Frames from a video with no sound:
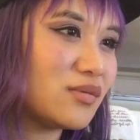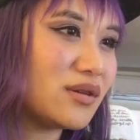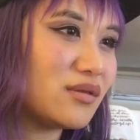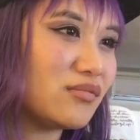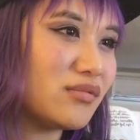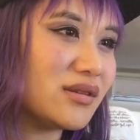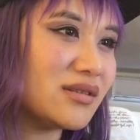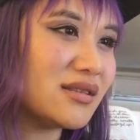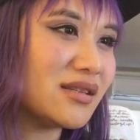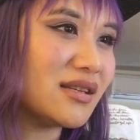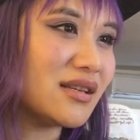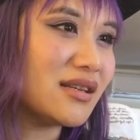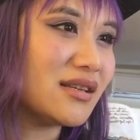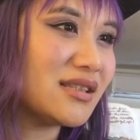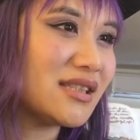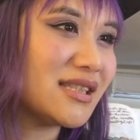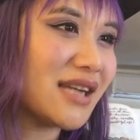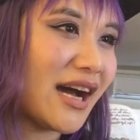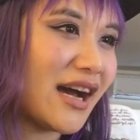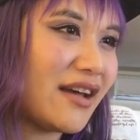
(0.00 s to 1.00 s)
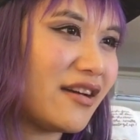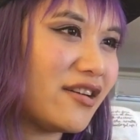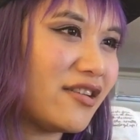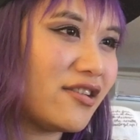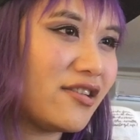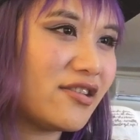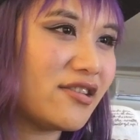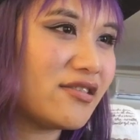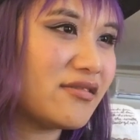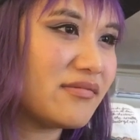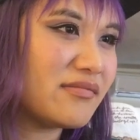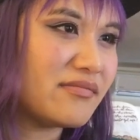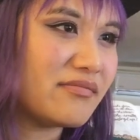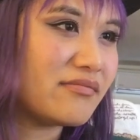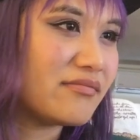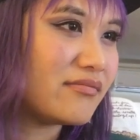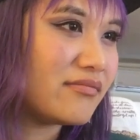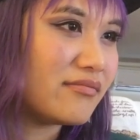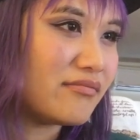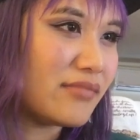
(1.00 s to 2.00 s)
What do we see? Shattered
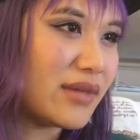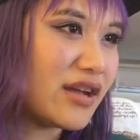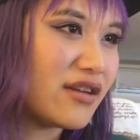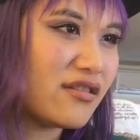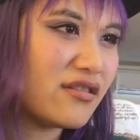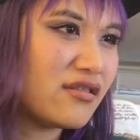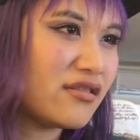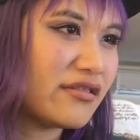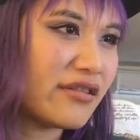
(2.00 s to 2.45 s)
mirror?